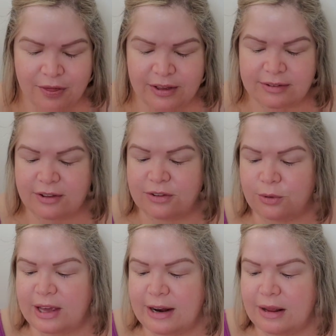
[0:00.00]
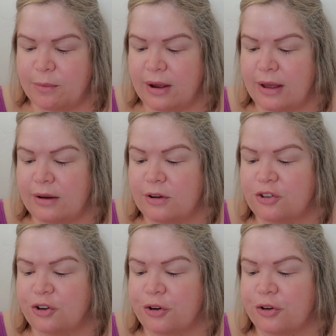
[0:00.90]
This is zucchini bread,
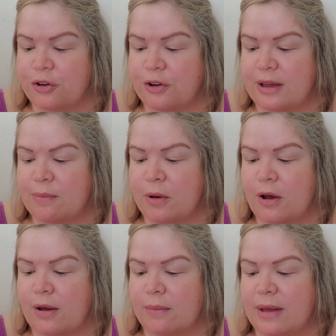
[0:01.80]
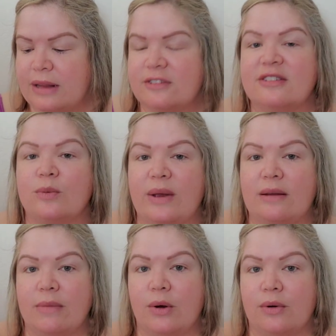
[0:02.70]
sugar cookie bomb, and
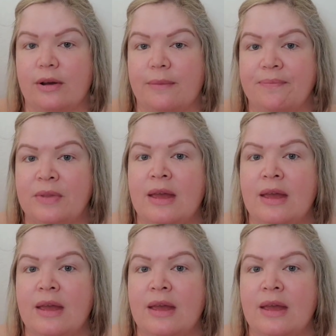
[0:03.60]
sweet milk.